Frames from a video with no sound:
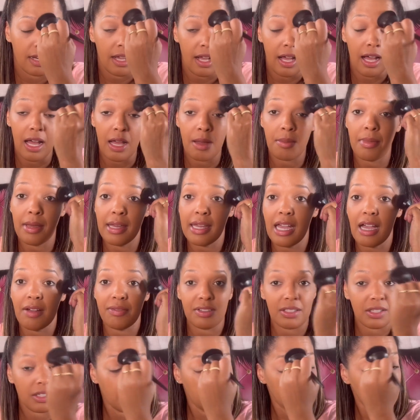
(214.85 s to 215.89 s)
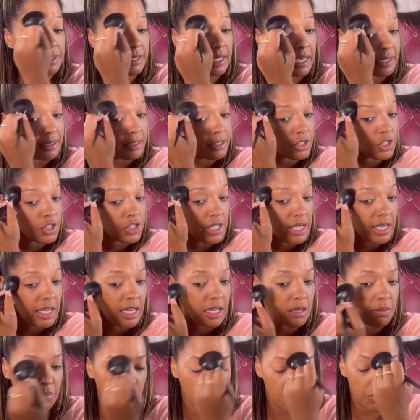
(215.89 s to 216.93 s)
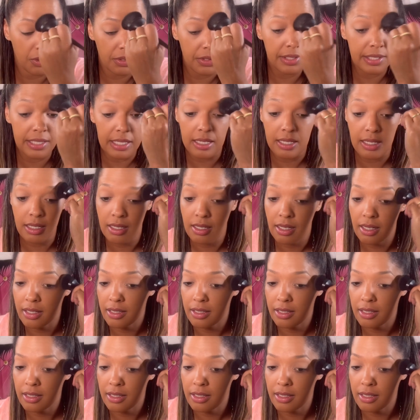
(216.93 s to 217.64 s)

I may have to go down a shade, but we'll see.